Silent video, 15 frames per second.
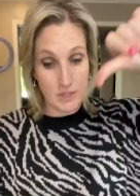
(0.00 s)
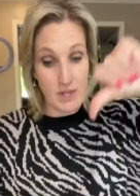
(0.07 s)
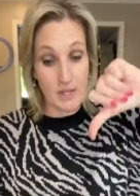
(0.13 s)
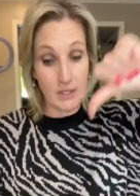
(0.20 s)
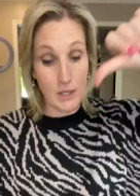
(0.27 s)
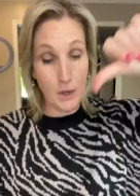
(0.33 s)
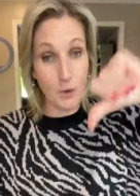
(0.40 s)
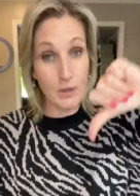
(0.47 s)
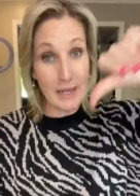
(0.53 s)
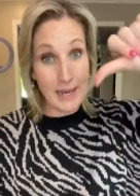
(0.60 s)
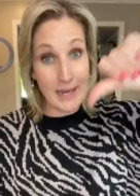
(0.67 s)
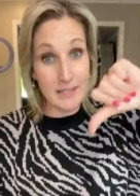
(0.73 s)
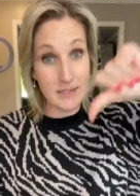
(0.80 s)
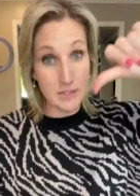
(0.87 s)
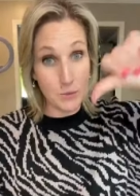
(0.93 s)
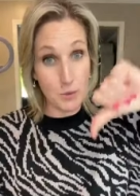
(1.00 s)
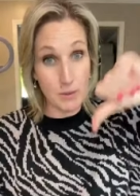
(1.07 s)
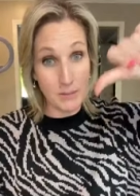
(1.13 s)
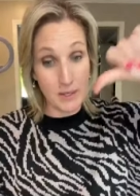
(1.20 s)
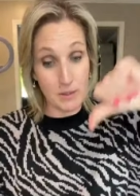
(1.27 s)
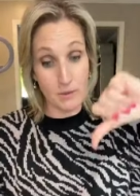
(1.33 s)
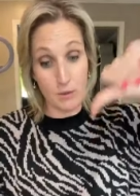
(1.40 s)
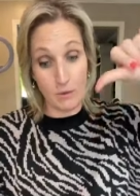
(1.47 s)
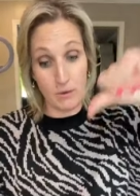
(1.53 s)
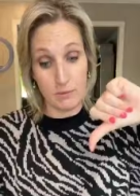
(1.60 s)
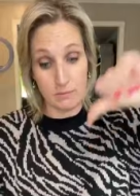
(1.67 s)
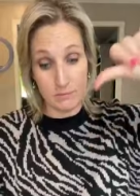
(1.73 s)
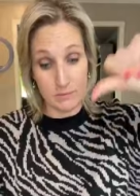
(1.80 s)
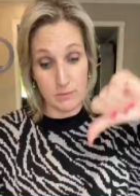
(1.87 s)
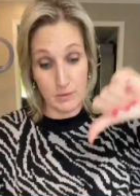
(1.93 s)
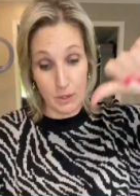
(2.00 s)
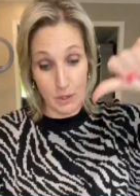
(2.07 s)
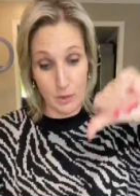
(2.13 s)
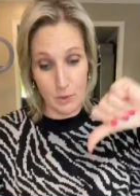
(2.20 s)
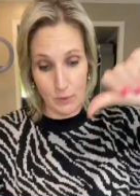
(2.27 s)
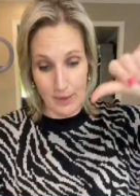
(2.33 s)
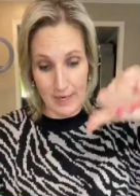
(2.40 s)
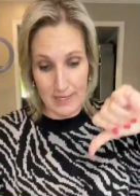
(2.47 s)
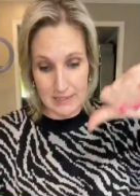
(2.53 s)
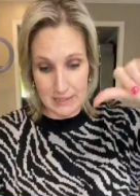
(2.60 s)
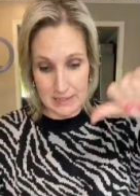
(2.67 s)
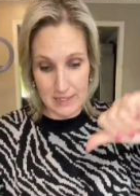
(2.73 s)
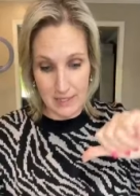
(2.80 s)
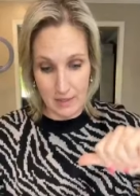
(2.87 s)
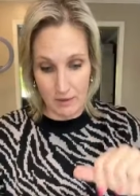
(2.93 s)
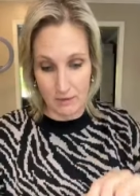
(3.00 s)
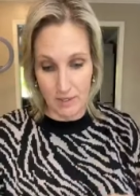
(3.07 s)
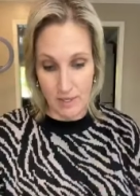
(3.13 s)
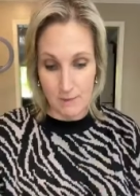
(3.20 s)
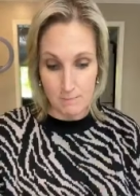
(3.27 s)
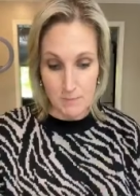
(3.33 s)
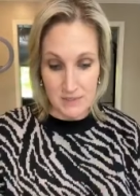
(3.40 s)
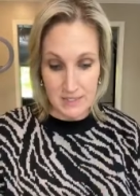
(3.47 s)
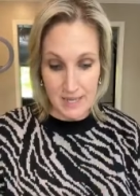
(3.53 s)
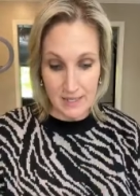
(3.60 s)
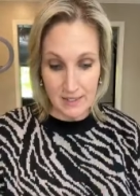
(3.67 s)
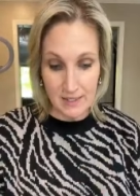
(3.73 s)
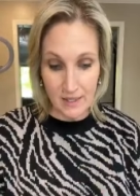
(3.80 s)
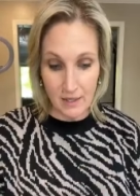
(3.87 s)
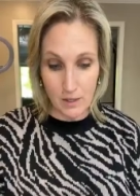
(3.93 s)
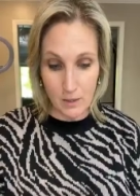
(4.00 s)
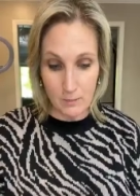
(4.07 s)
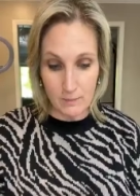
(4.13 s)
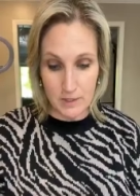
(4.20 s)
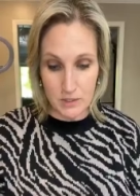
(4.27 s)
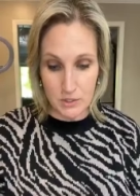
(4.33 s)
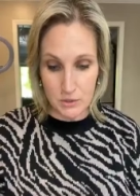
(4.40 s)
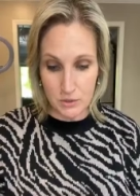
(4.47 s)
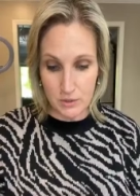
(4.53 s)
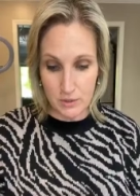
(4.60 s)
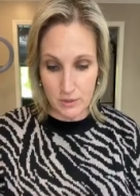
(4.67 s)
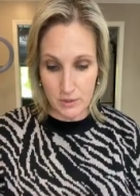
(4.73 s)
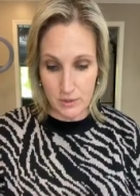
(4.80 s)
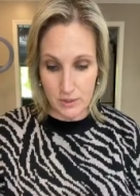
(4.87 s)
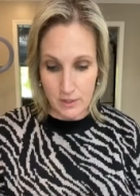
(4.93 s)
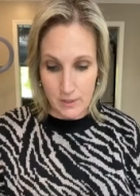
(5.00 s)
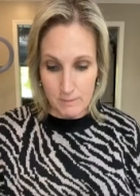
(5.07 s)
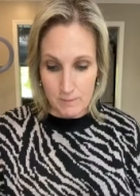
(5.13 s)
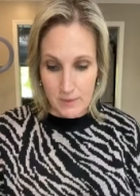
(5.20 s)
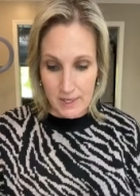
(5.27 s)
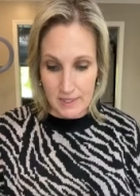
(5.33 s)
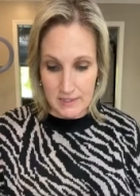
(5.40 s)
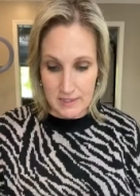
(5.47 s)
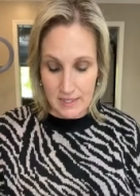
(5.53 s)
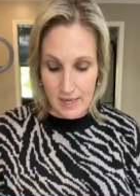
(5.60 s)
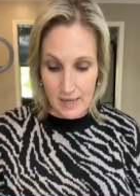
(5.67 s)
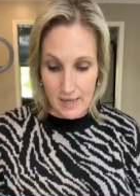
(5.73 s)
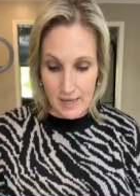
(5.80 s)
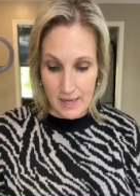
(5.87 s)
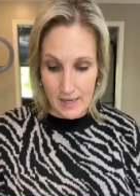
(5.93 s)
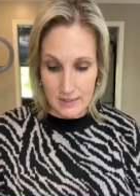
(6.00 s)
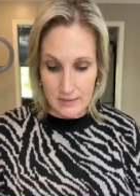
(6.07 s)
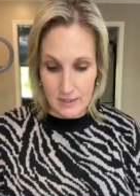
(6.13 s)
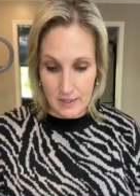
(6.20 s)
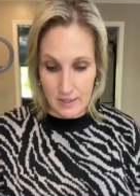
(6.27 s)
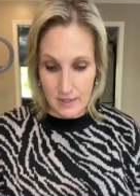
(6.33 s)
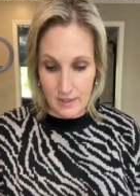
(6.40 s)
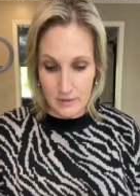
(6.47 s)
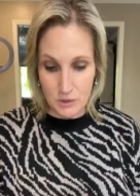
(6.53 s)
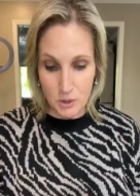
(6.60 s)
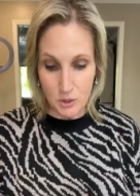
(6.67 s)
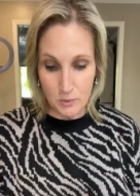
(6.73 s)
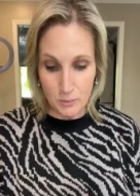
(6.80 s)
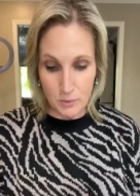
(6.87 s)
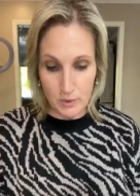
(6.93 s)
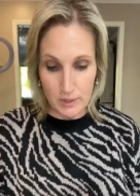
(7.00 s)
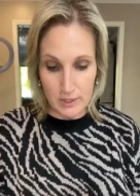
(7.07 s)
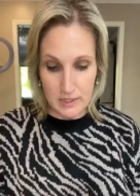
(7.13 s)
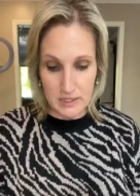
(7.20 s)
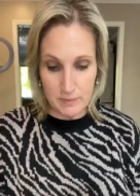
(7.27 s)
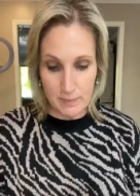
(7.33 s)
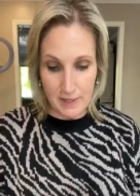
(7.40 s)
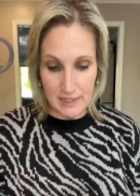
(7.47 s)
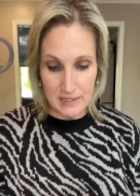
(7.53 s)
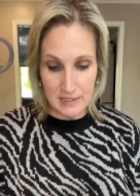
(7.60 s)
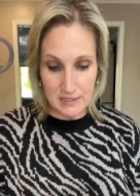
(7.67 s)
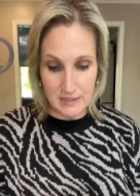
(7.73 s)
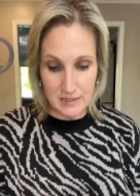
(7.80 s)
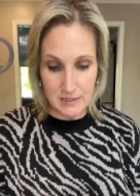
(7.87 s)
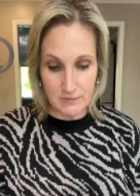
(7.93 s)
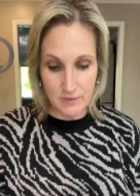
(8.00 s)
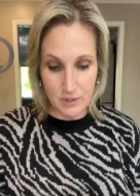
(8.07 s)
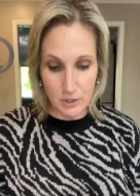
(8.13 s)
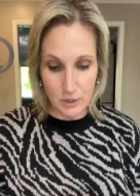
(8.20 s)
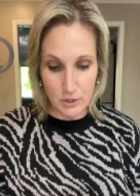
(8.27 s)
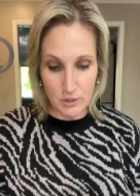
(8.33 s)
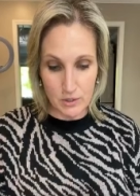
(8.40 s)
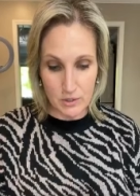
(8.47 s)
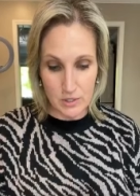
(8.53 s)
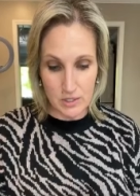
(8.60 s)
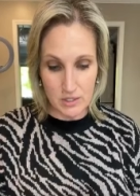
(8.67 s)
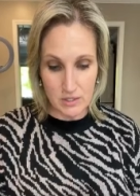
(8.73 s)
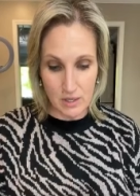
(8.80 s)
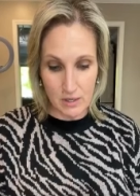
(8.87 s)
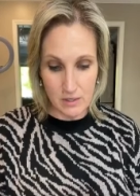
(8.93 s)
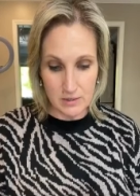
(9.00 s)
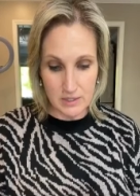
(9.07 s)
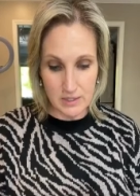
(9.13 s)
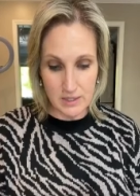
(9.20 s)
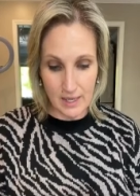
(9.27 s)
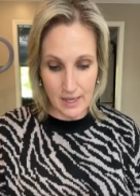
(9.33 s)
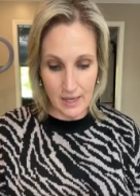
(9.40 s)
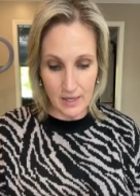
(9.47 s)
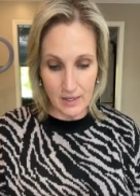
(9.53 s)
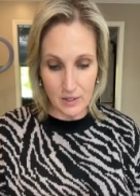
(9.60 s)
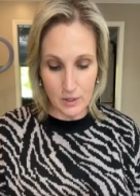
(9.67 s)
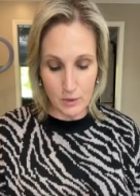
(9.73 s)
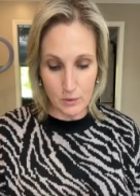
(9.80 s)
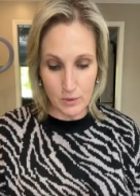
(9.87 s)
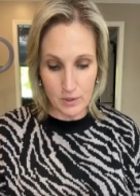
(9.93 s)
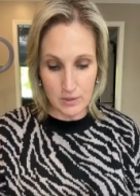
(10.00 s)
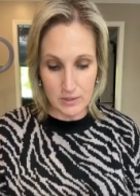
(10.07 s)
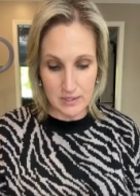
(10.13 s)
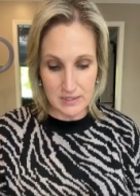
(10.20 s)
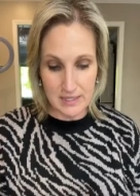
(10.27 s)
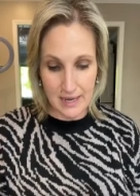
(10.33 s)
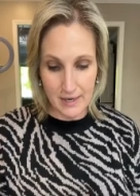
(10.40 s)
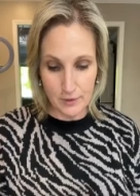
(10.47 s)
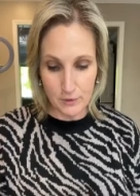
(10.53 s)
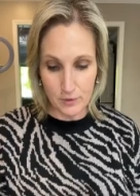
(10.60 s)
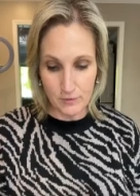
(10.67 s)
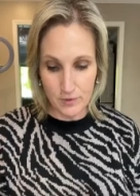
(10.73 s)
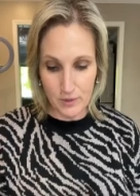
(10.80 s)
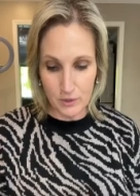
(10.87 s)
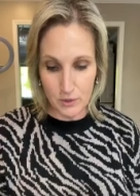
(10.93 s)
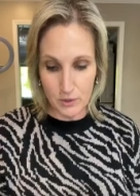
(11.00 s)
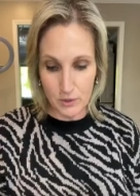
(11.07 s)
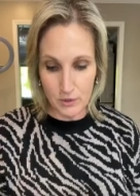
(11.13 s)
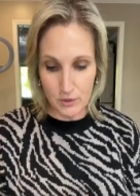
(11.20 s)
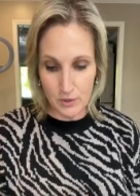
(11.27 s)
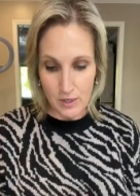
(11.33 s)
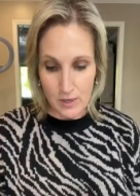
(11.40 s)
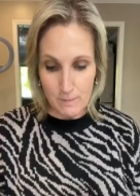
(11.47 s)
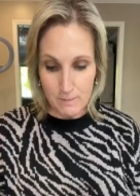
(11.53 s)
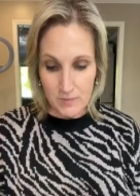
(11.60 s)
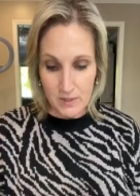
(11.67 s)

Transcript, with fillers: Canola and soybean oil. No, hands down. It's got yellow mustard. It's got turmeric, spices, vinegar, salted egg yolk, cider vinegar.